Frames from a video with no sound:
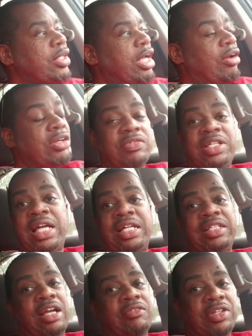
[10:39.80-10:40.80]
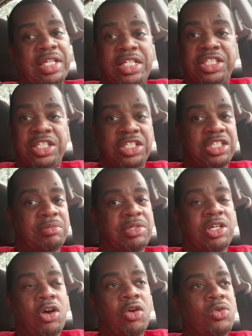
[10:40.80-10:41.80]
I don't even like that relationship
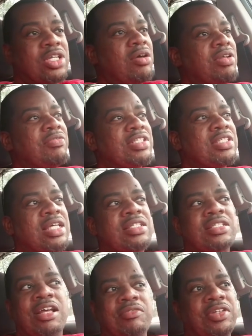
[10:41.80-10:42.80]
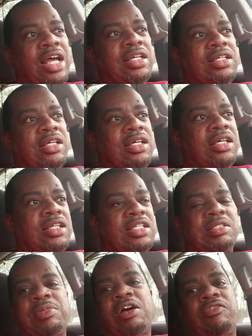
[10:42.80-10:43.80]
goals. I don't even say stuff like,
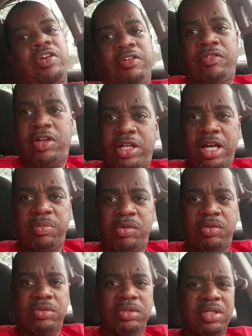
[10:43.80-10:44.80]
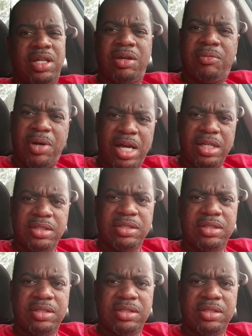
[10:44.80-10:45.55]
it's my favorite couple. What?